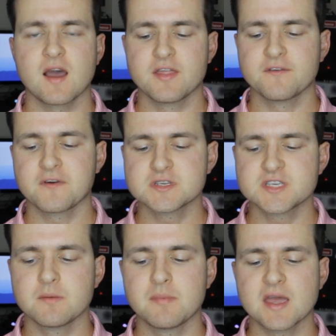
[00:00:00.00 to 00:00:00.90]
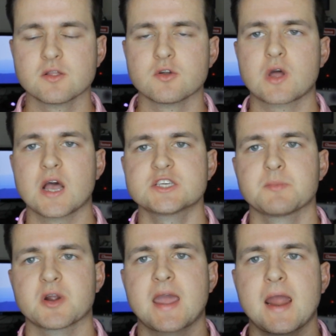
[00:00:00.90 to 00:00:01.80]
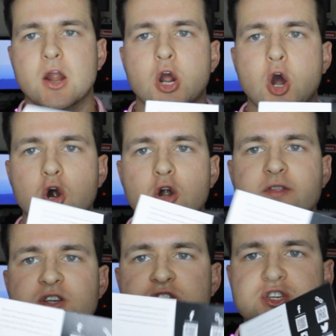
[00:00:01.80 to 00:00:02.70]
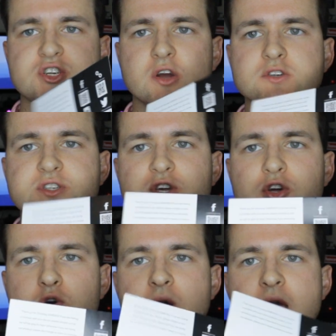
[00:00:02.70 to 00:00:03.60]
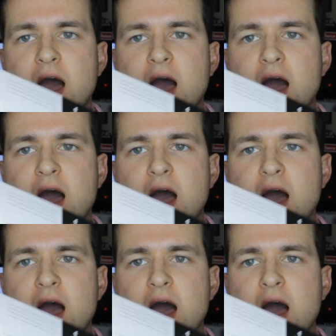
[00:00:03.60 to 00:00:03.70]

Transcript: Uh, the first thing being a little customer care card that just shows you